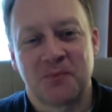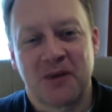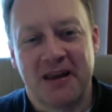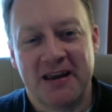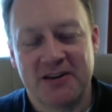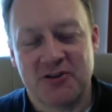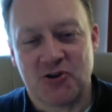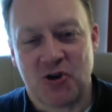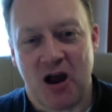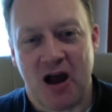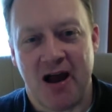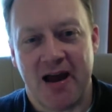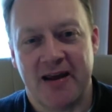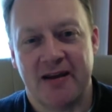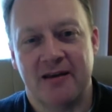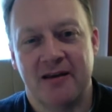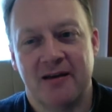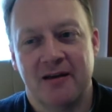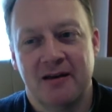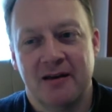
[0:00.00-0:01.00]
He
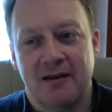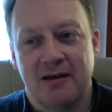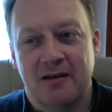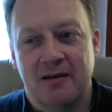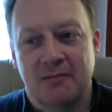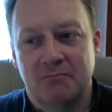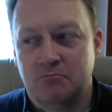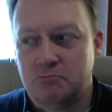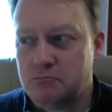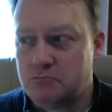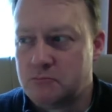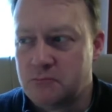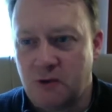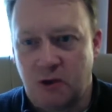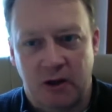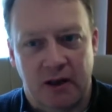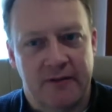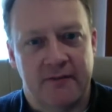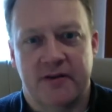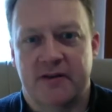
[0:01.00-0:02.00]
tried
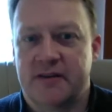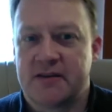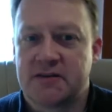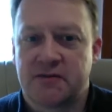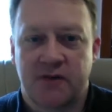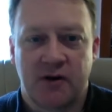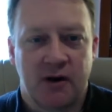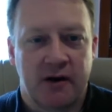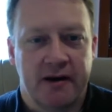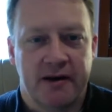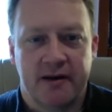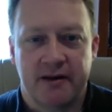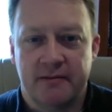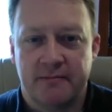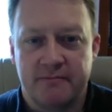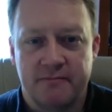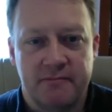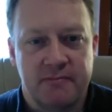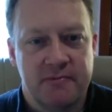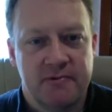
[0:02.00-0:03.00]
living this
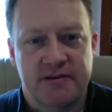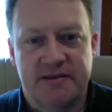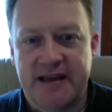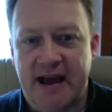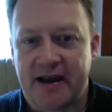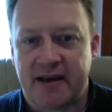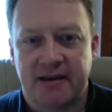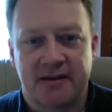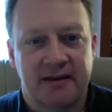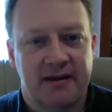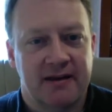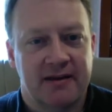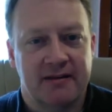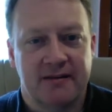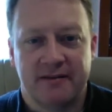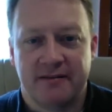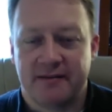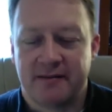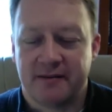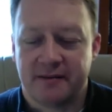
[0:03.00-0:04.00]
very
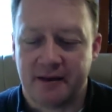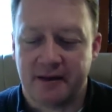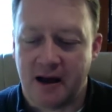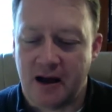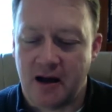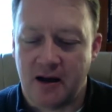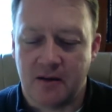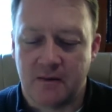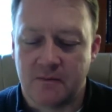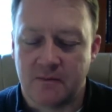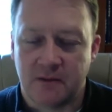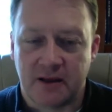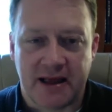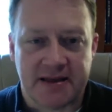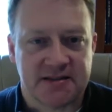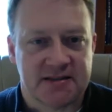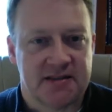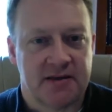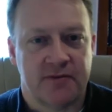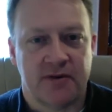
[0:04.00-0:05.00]
decadent,
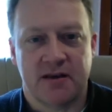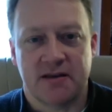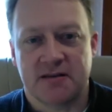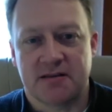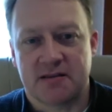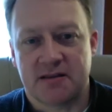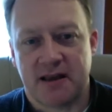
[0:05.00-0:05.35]
lascivious.